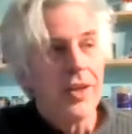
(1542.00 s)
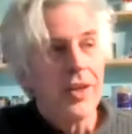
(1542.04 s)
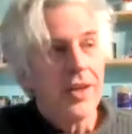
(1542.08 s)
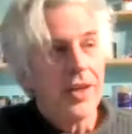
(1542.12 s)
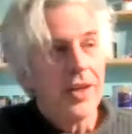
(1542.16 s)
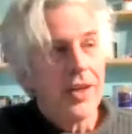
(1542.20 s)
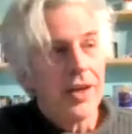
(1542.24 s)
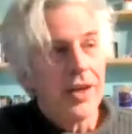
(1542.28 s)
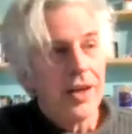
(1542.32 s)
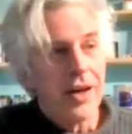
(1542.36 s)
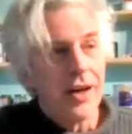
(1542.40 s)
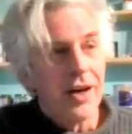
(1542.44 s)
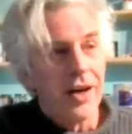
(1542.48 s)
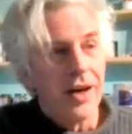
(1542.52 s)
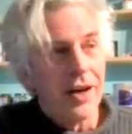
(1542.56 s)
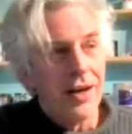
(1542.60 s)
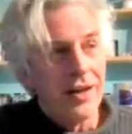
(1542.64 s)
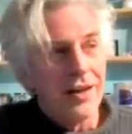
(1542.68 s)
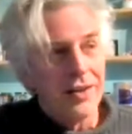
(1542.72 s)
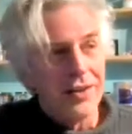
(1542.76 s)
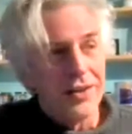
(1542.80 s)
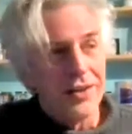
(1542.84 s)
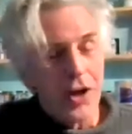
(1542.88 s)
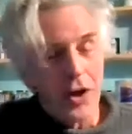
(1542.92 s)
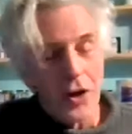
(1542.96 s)

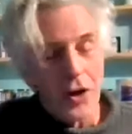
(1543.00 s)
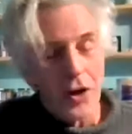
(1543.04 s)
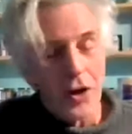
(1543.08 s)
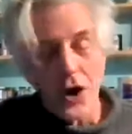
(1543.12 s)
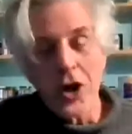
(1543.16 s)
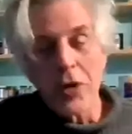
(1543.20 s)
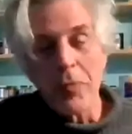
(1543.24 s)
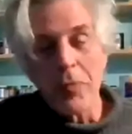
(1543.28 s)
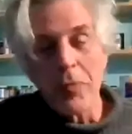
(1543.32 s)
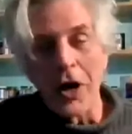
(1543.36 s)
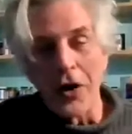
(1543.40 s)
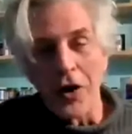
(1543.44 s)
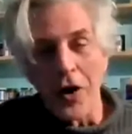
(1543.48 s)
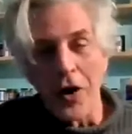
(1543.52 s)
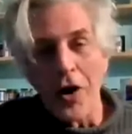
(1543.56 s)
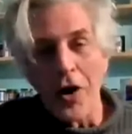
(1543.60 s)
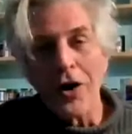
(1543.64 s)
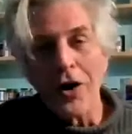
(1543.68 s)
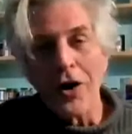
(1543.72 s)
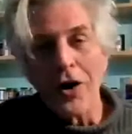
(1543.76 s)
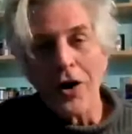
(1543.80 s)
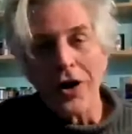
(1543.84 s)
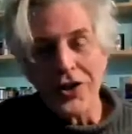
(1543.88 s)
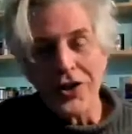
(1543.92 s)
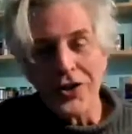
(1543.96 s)
along about
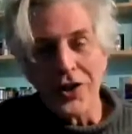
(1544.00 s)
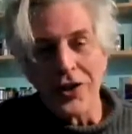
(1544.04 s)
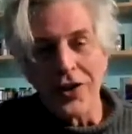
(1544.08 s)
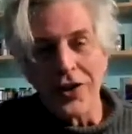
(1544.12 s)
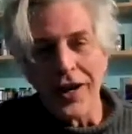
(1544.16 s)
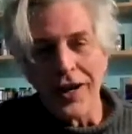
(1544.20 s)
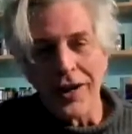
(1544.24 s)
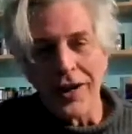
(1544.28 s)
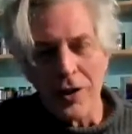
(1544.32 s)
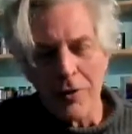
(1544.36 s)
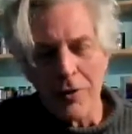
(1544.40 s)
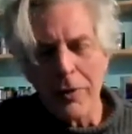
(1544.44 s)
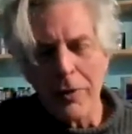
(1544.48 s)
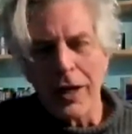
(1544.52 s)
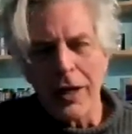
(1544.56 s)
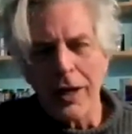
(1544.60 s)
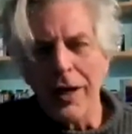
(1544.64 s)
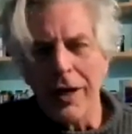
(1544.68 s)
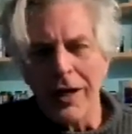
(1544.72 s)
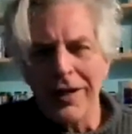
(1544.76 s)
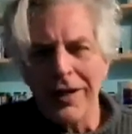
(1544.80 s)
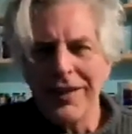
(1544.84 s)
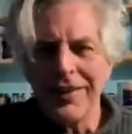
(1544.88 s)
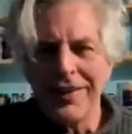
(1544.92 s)
August, you're like, oh my God,